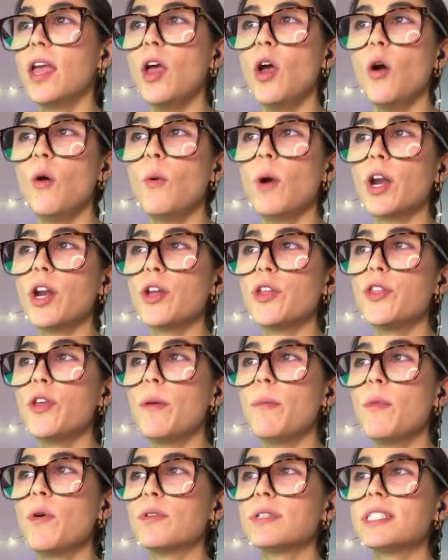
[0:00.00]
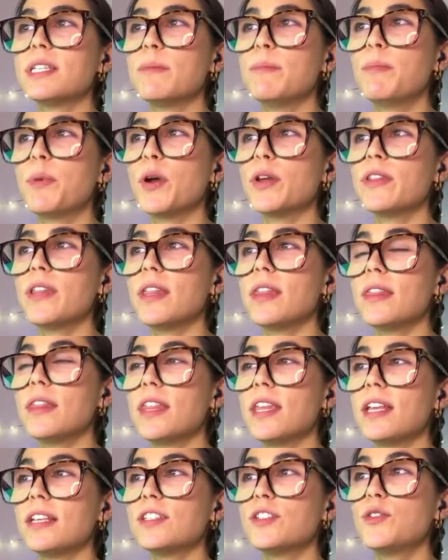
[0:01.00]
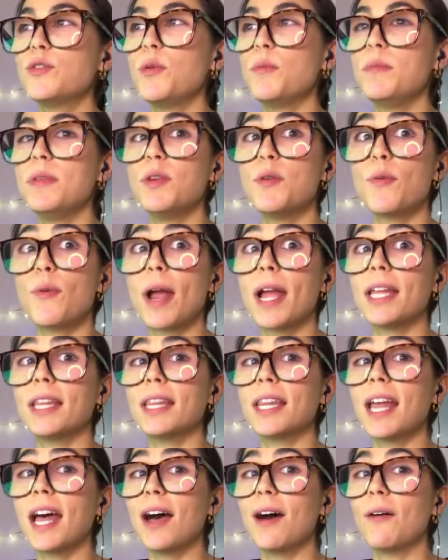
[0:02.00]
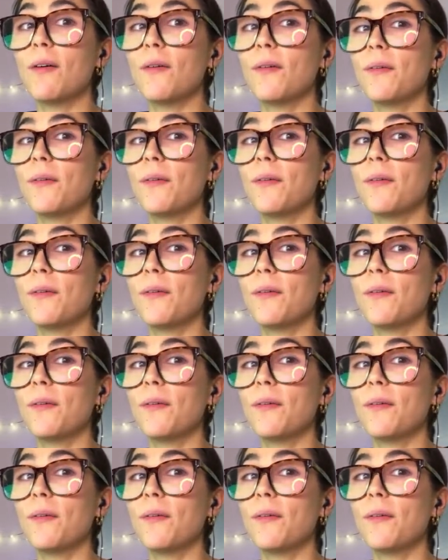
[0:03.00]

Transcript: What are the most important things to me right now?